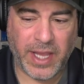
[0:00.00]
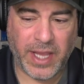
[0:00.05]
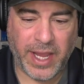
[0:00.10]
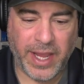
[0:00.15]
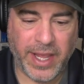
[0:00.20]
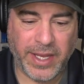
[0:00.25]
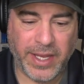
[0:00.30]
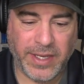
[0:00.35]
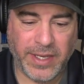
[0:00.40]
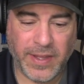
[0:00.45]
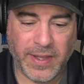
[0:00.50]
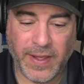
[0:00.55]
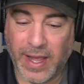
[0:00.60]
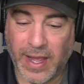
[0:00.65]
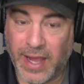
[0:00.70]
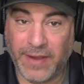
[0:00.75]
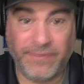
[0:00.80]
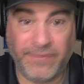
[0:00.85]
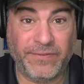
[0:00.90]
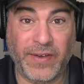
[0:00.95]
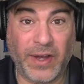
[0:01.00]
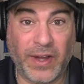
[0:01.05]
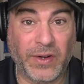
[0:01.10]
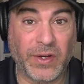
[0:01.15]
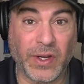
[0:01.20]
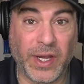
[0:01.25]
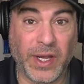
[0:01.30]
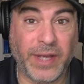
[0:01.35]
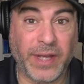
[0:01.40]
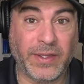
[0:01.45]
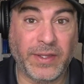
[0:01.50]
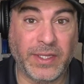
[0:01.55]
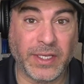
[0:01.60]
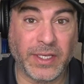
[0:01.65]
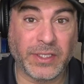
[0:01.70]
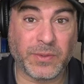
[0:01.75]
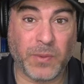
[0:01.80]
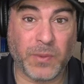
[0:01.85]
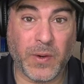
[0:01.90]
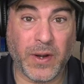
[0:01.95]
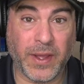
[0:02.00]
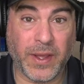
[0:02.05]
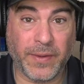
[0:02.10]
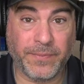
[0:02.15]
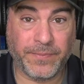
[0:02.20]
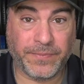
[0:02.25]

And I felt good this morning.